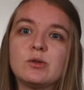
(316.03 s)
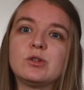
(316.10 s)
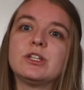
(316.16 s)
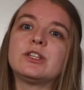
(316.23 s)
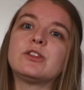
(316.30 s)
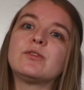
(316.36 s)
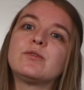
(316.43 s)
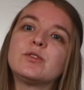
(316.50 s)
or
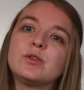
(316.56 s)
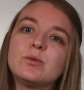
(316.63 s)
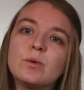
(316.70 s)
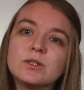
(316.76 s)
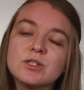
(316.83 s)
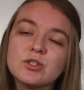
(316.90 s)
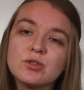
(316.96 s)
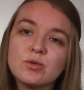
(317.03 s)
that the flute
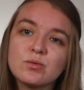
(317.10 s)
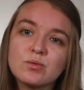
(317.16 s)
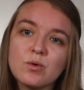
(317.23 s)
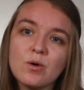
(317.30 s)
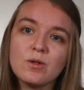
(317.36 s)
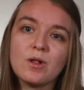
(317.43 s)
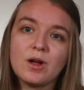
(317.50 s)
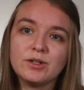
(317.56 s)
wants to
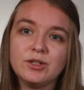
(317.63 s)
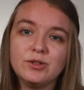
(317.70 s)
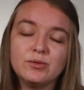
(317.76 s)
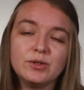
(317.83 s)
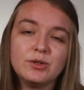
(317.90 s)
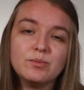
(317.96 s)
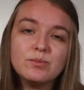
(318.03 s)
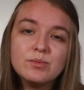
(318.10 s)
roll on you
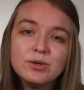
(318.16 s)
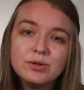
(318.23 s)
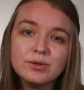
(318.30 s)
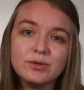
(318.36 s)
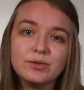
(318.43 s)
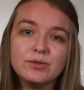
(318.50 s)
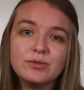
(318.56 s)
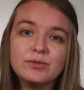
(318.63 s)
and
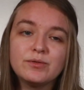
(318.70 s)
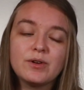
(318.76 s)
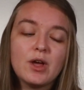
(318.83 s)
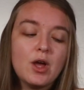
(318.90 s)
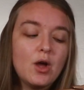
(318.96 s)
move,